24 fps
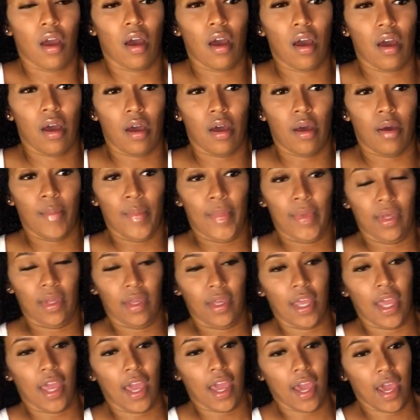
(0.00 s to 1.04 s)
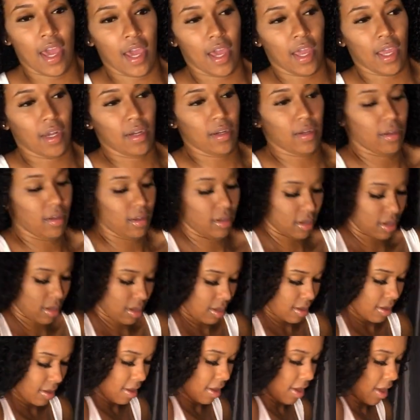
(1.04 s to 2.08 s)
And
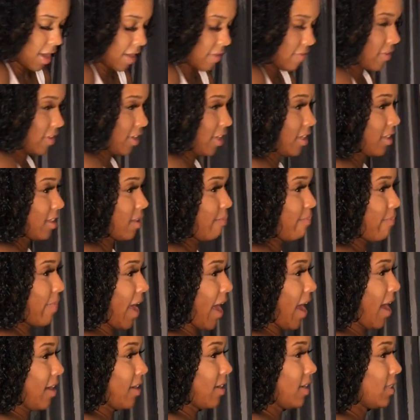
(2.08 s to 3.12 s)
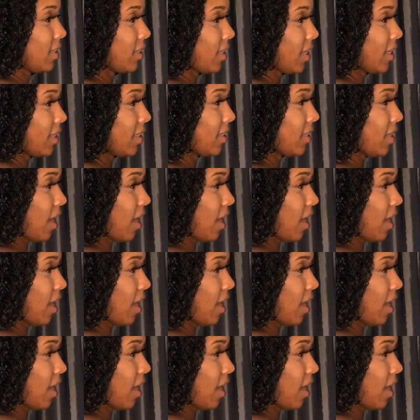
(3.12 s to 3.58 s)
I feel like the back is like